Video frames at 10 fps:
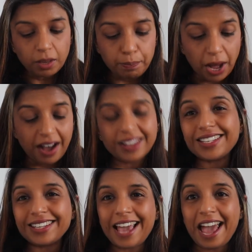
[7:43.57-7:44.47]
but
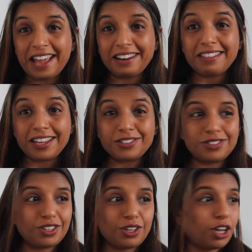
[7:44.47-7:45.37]
again,
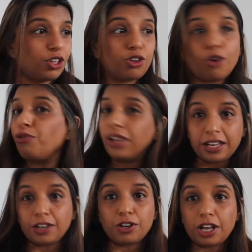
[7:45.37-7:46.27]
you don't
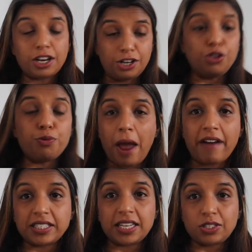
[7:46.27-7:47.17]
need a new pair
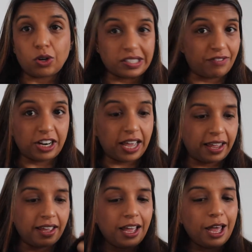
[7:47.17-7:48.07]
of ski socks every
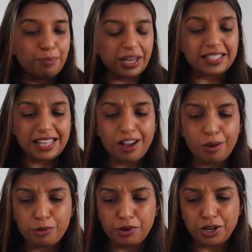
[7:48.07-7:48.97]
day, because they are
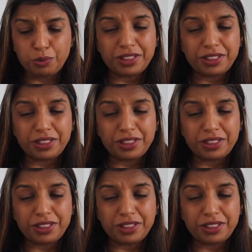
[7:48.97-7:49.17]
merino wool.